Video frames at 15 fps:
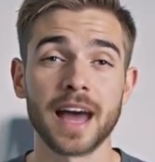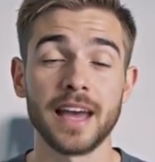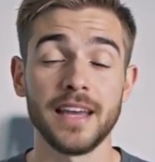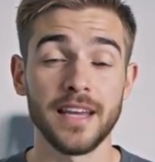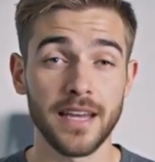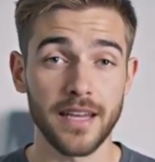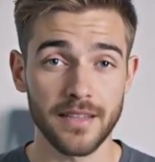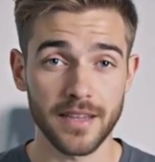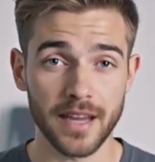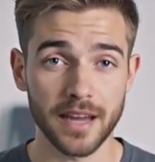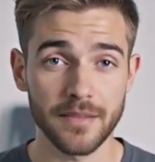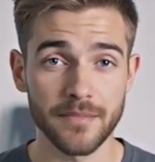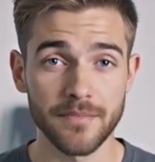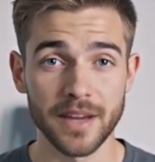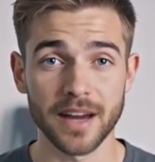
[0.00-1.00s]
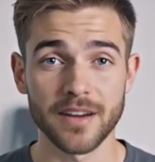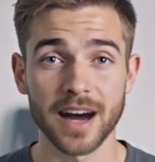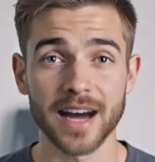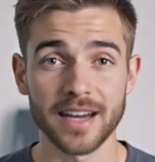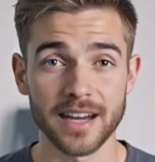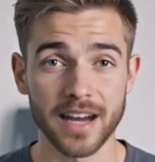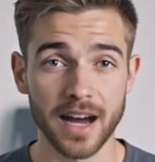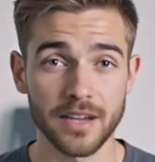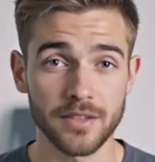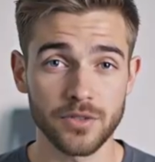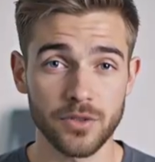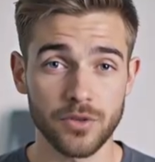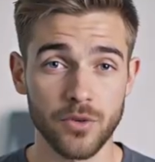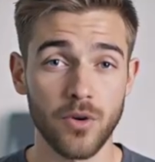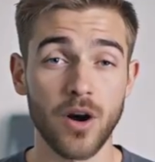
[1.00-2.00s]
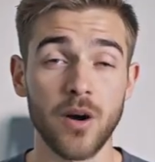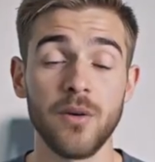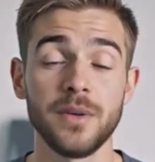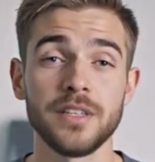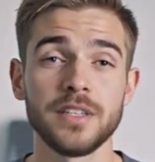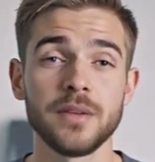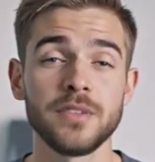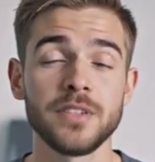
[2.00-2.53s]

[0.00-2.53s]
and hit that bell icon so you're always